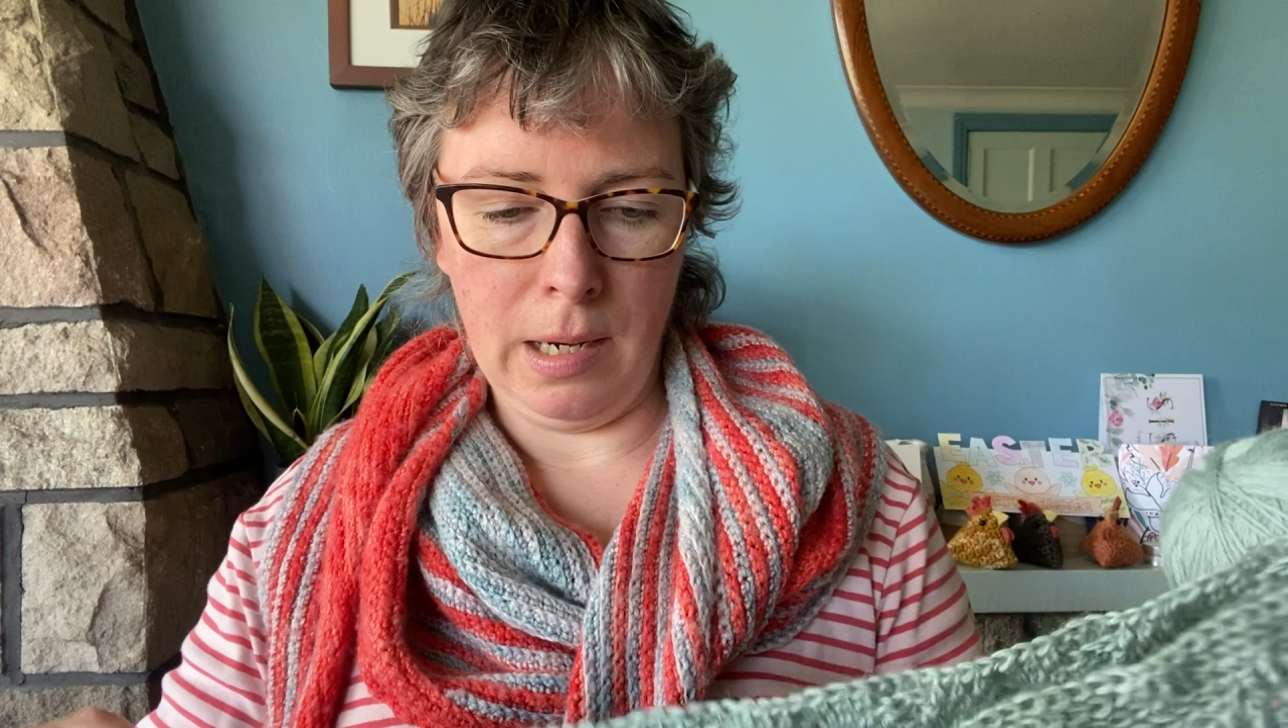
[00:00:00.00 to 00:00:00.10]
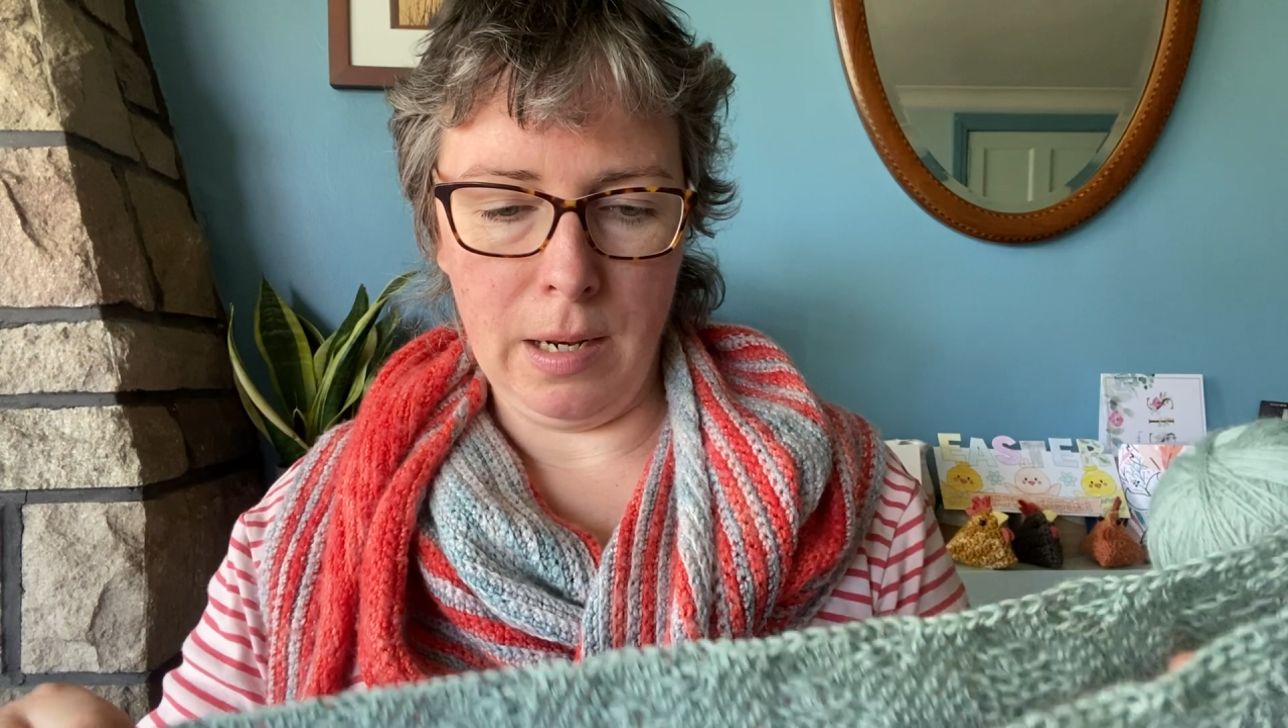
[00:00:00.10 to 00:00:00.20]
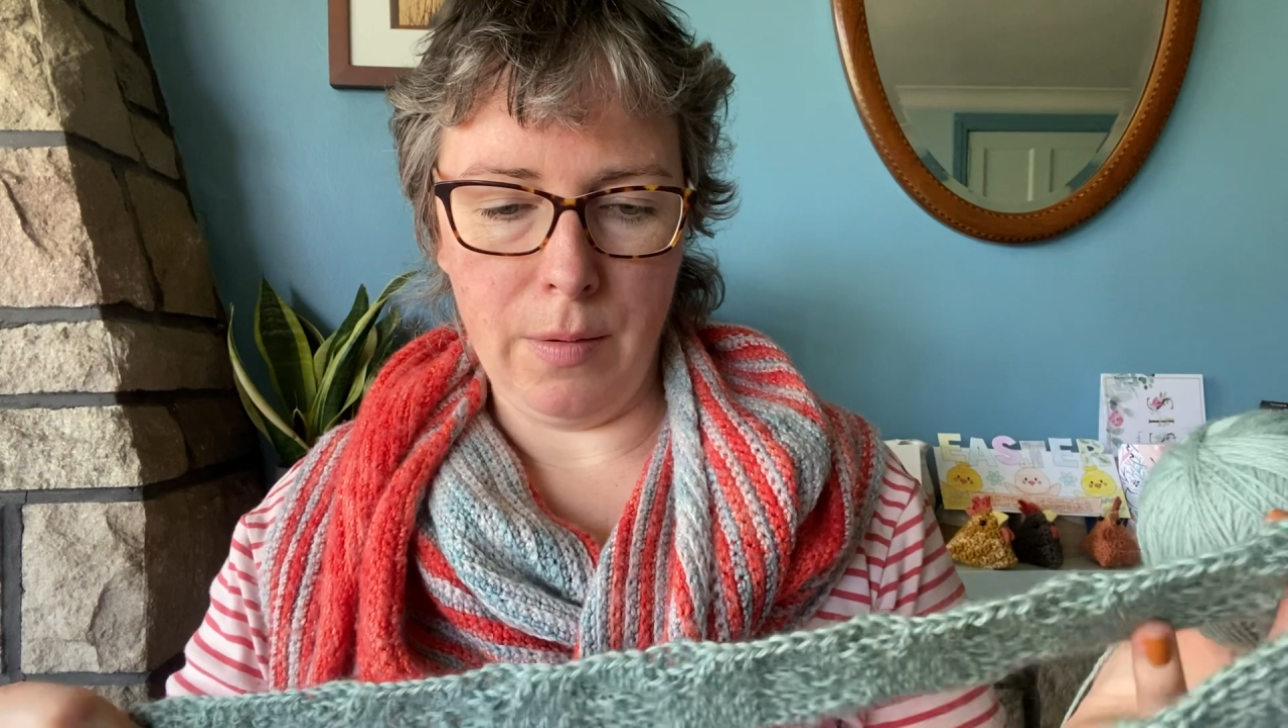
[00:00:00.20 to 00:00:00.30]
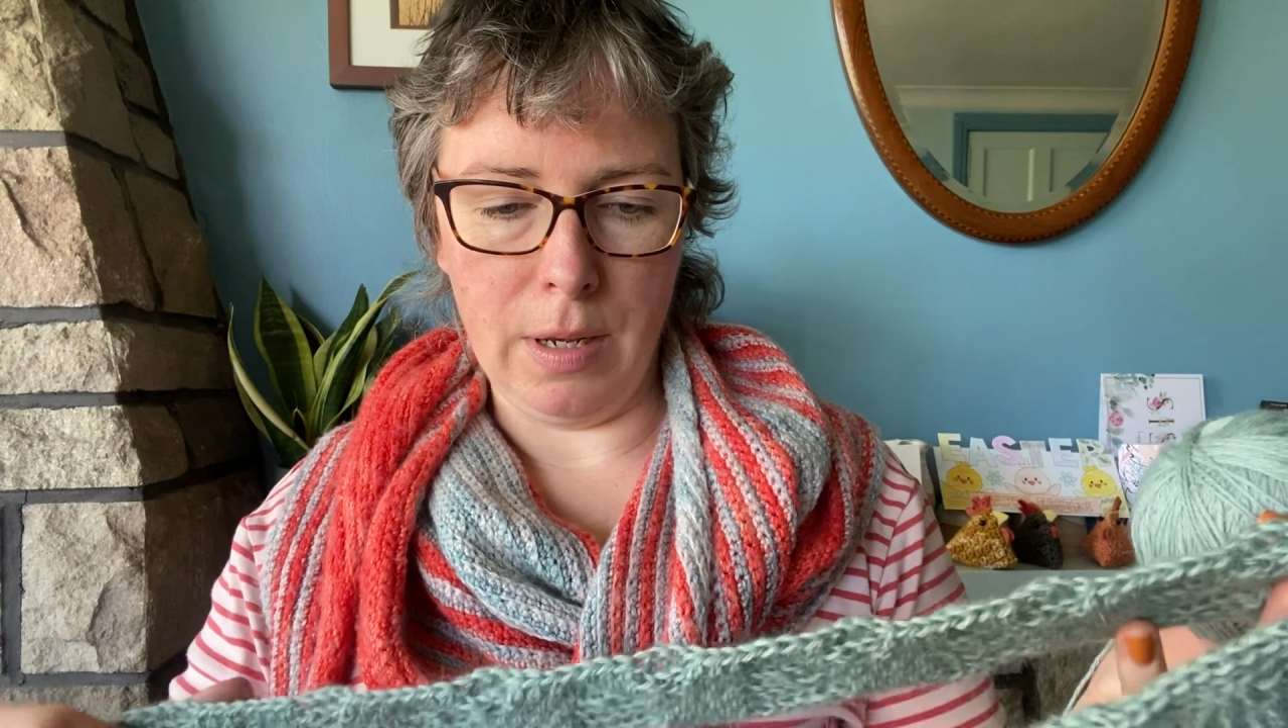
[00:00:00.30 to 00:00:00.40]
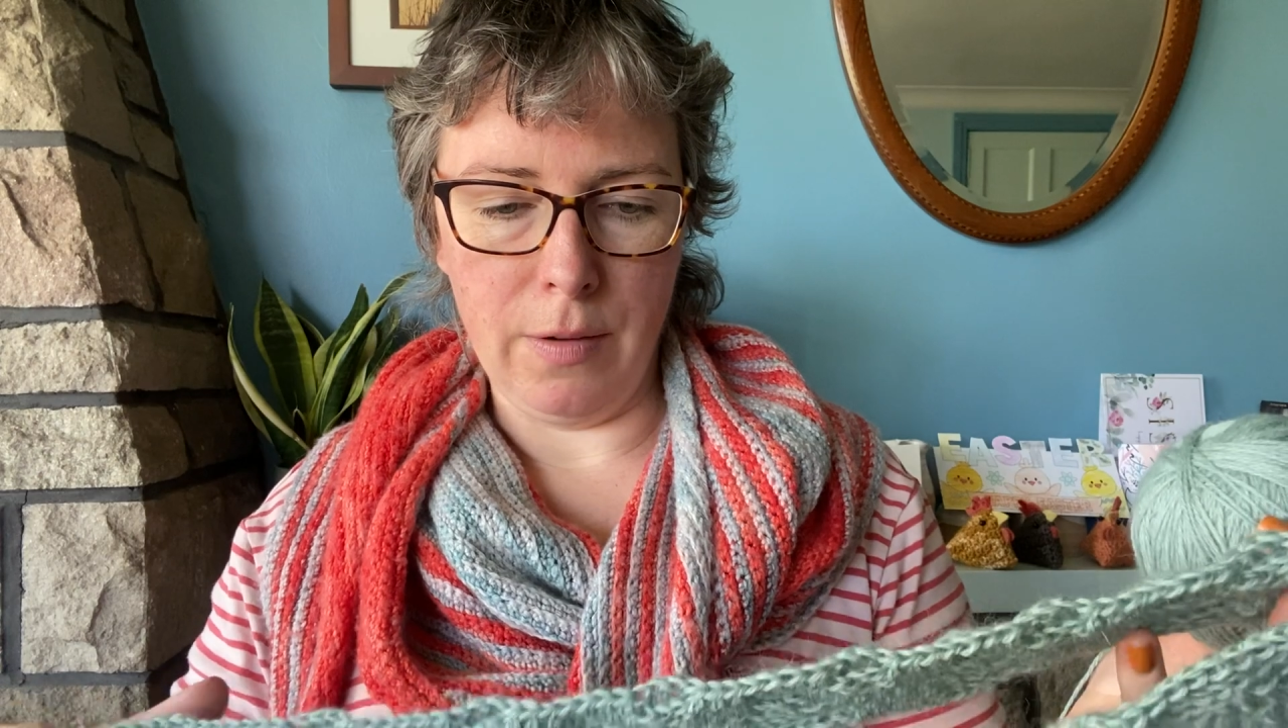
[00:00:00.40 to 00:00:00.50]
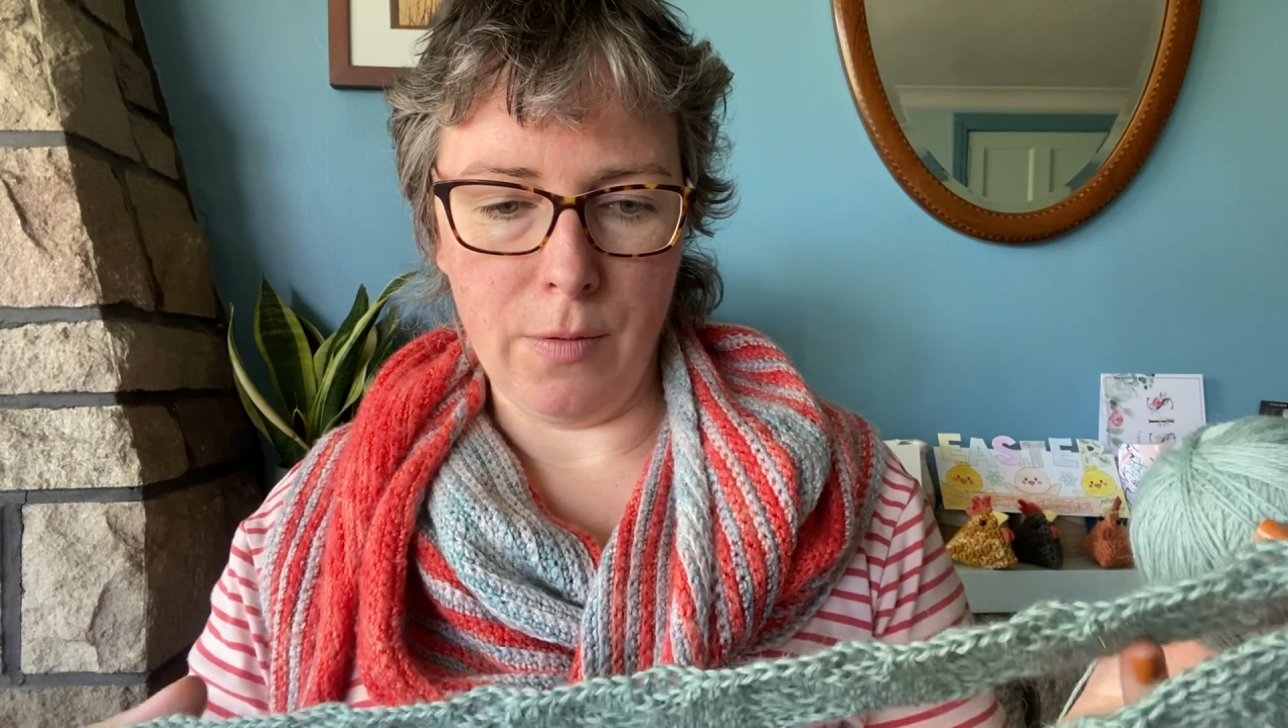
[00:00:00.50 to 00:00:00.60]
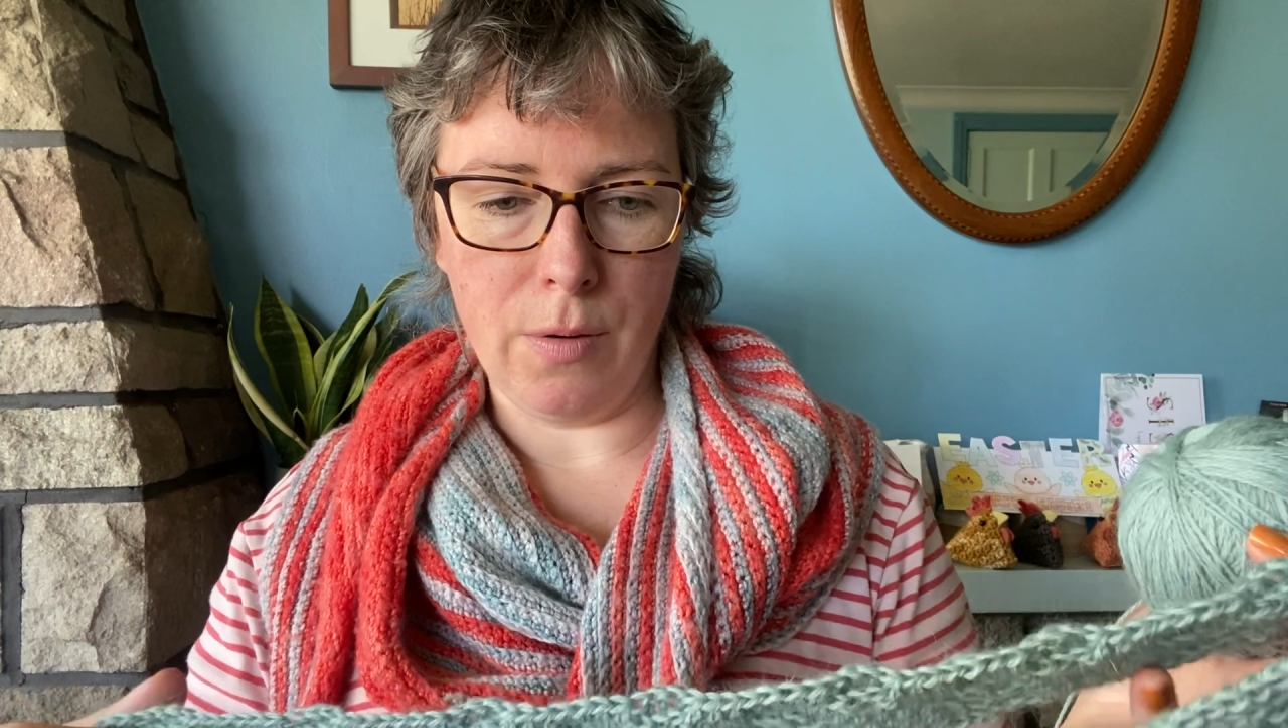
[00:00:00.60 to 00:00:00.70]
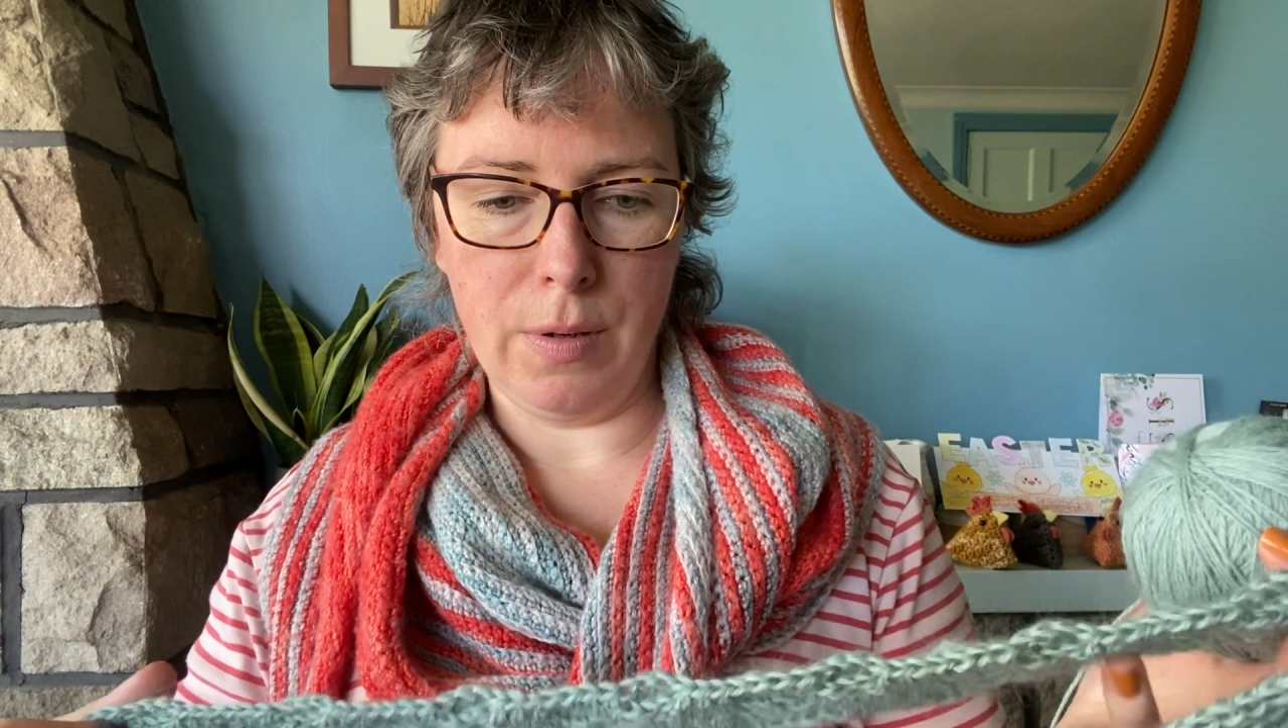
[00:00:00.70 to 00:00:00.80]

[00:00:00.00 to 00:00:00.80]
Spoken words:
now that